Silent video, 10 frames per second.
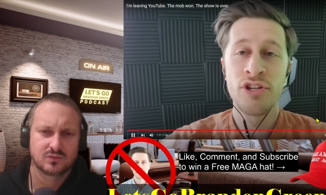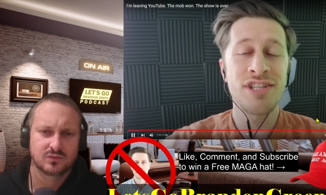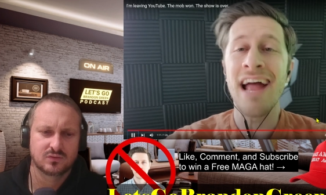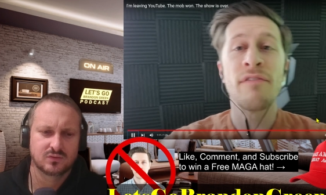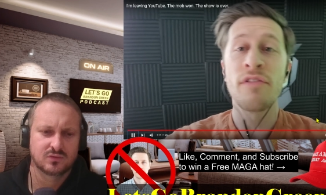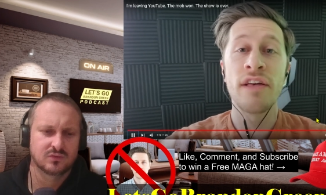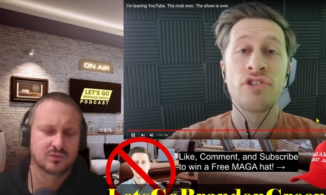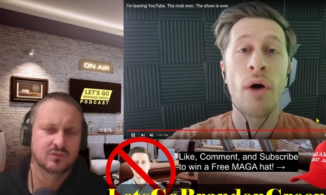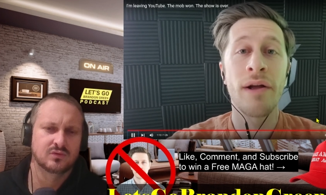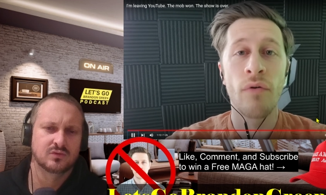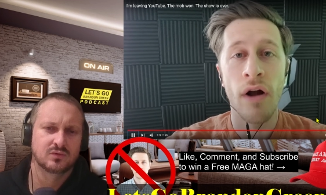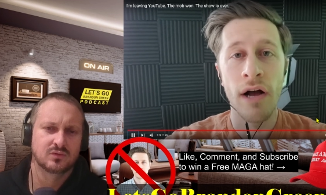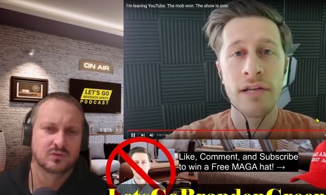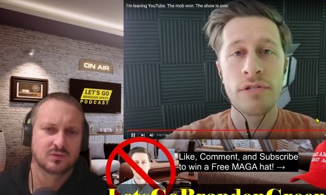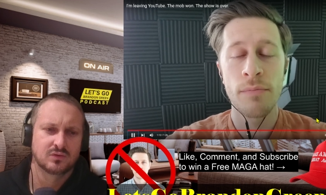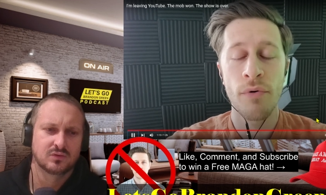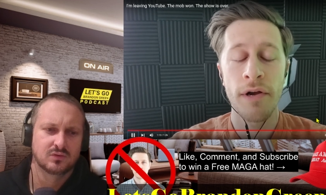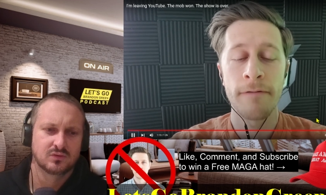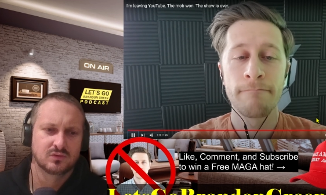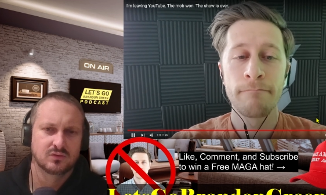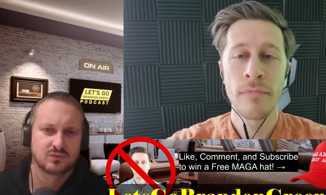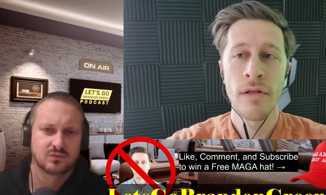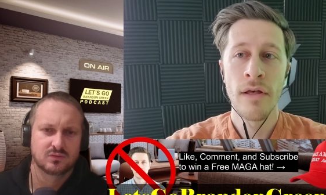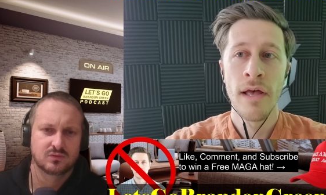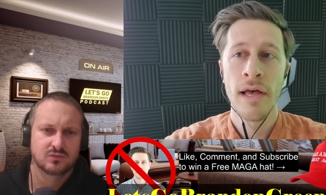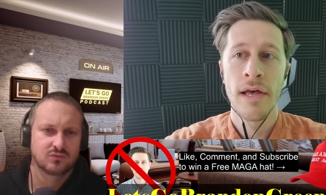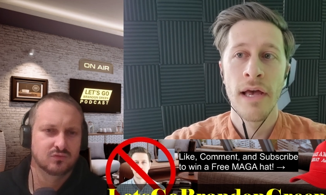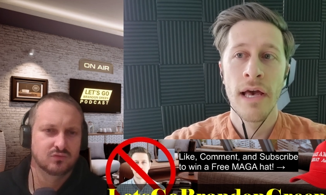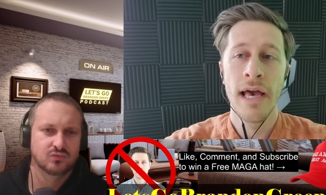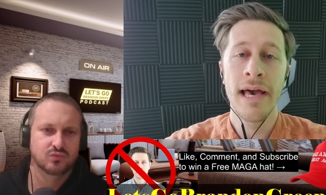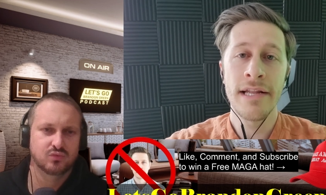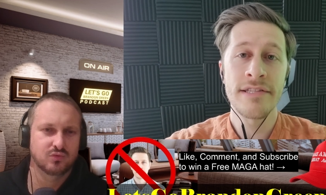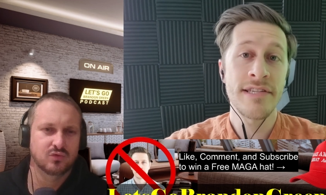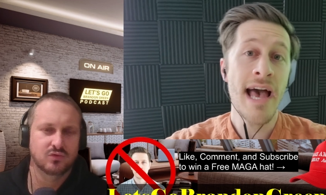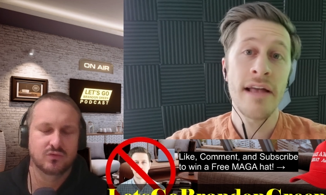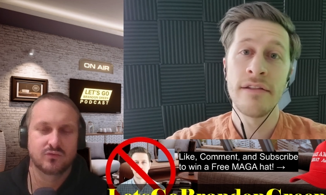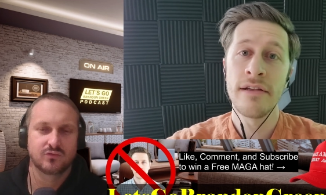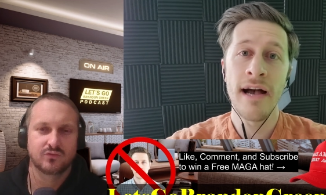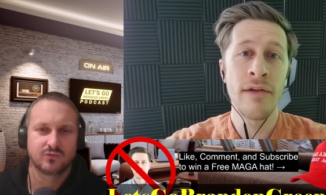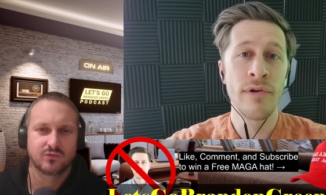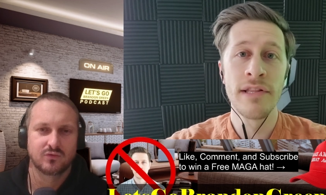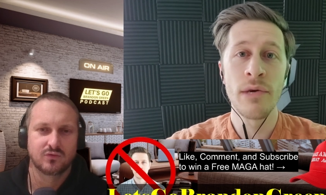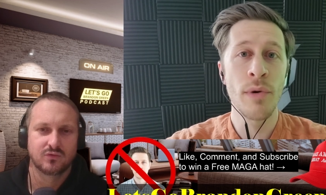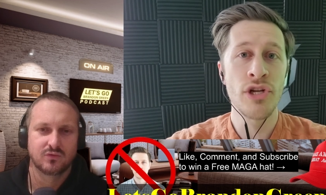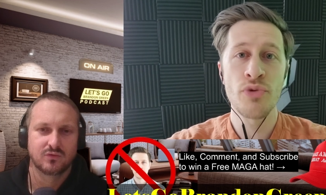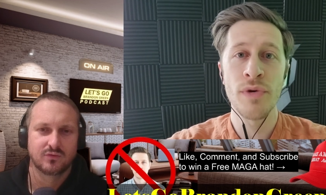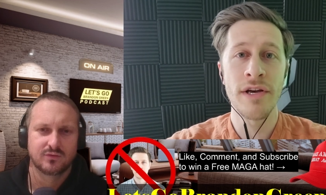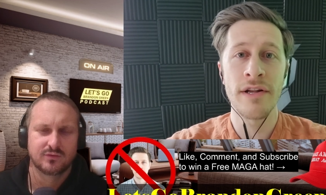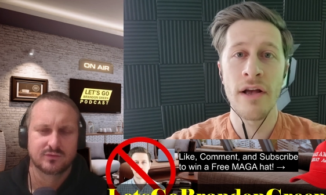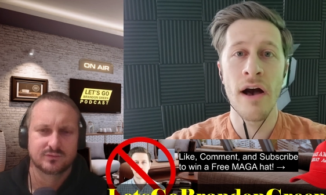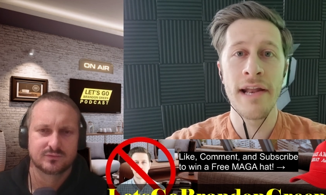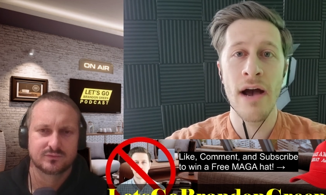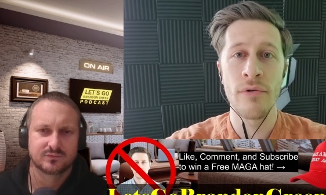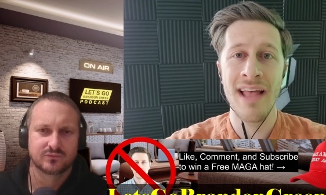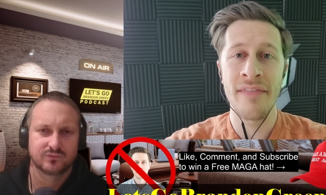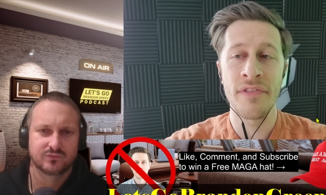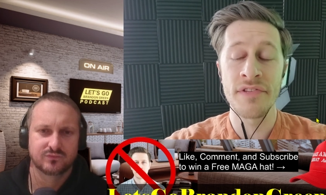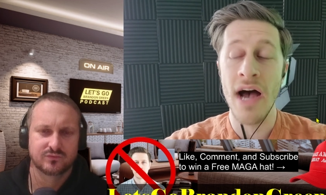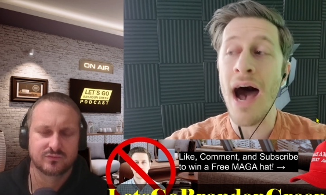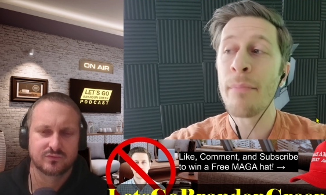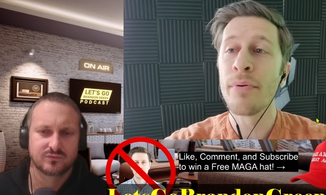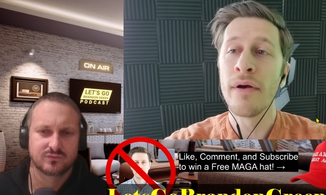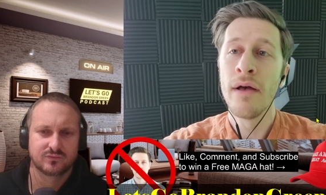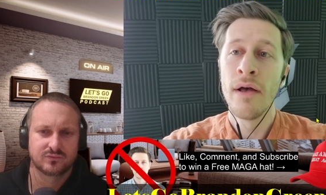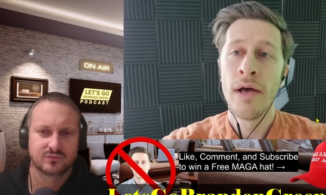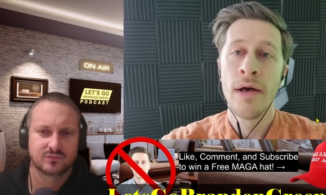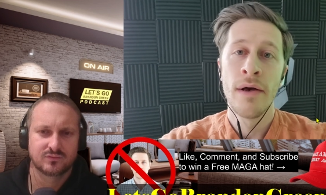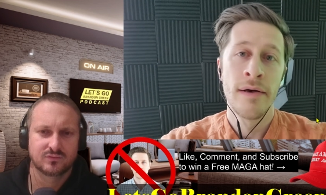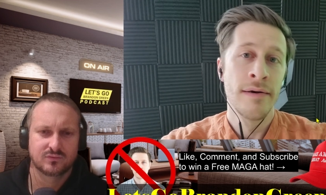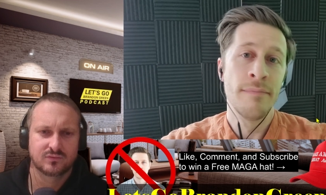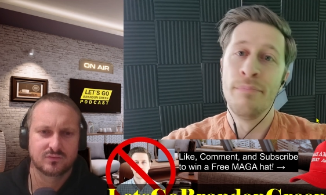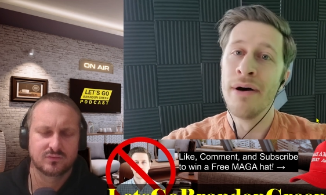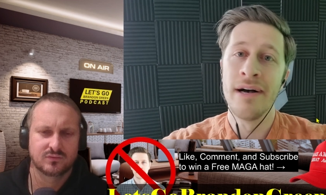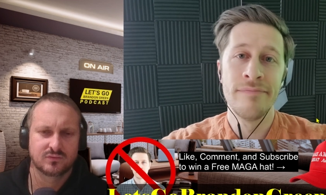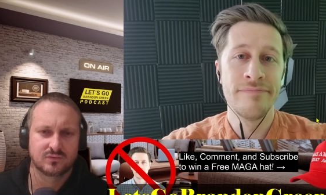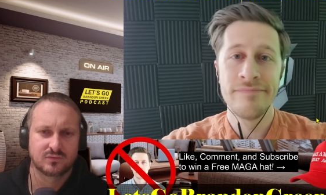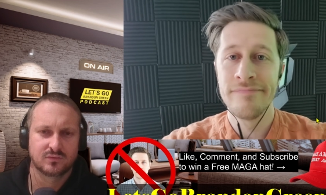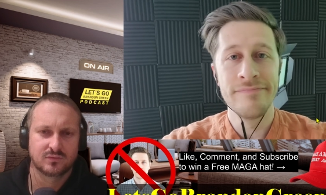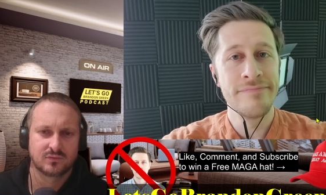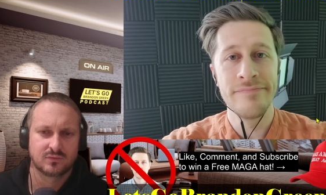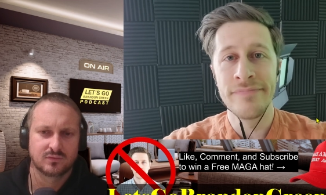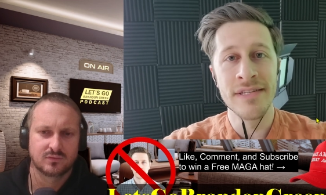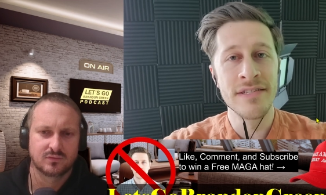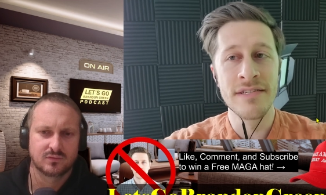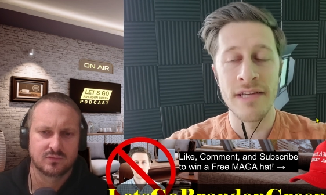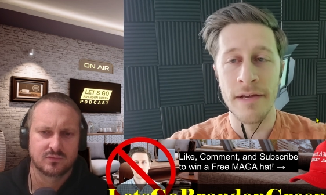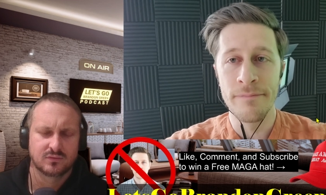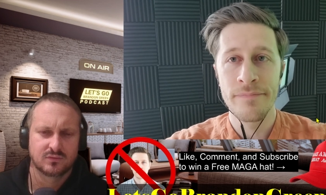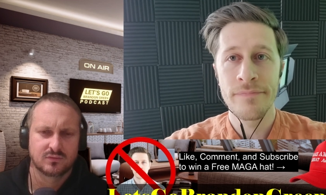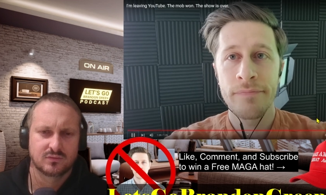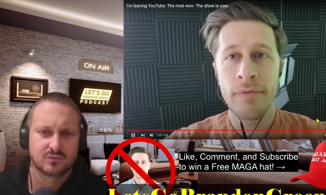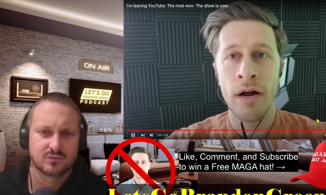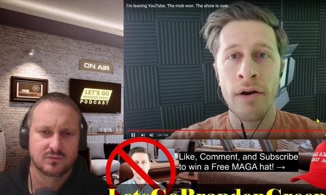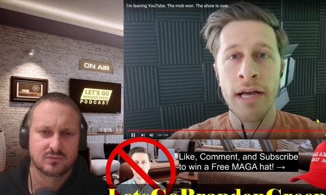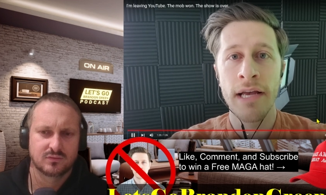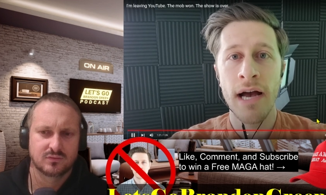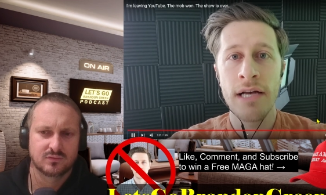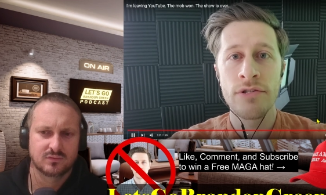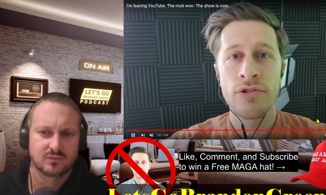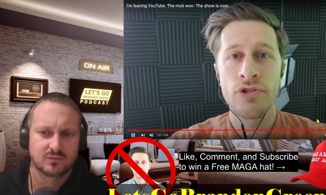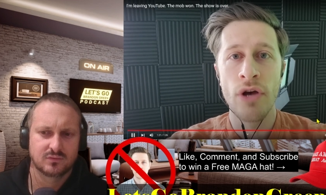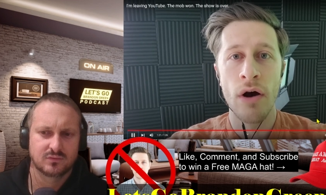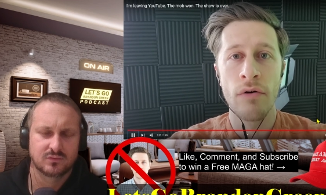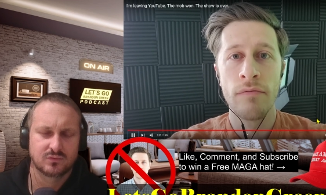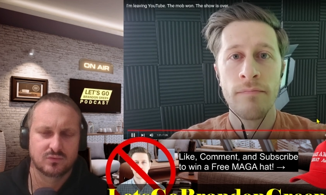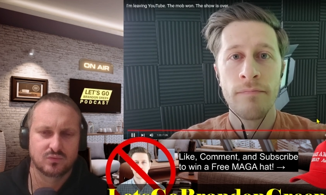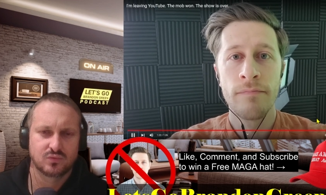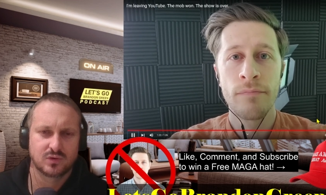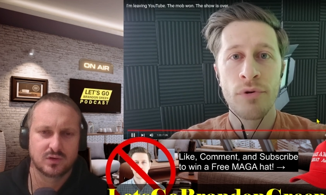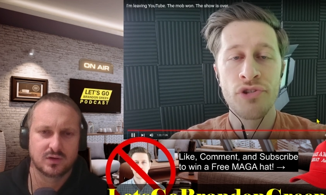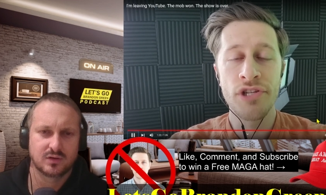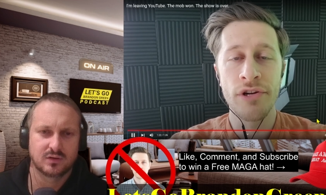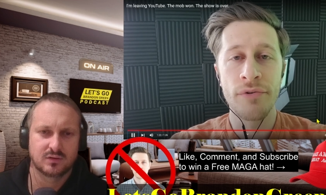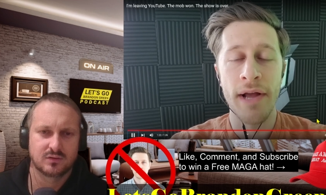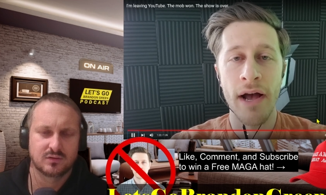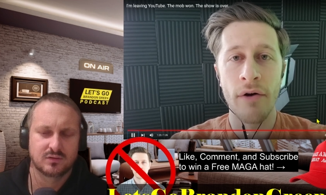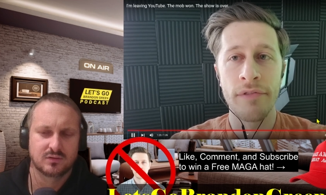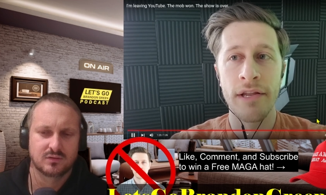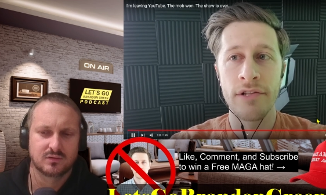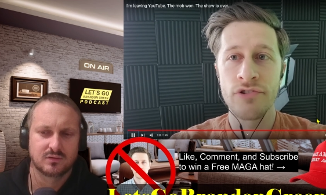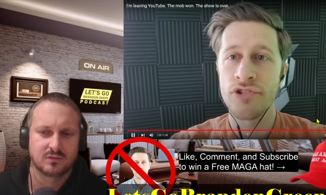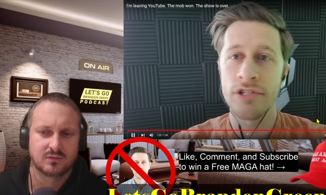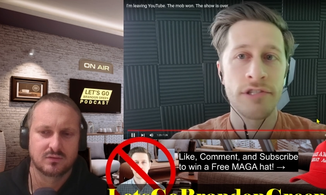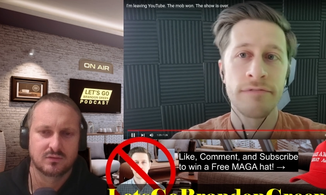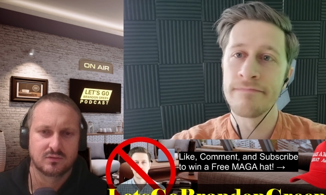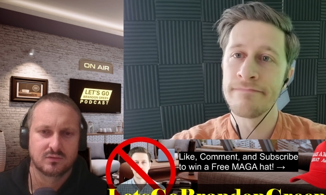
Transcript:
Speaker 1: just everything's going wrong is the point. And it's sad. I really wish we could have gone out at the top but this is it. All right, guys. So wow. we'll see you around, and it's just,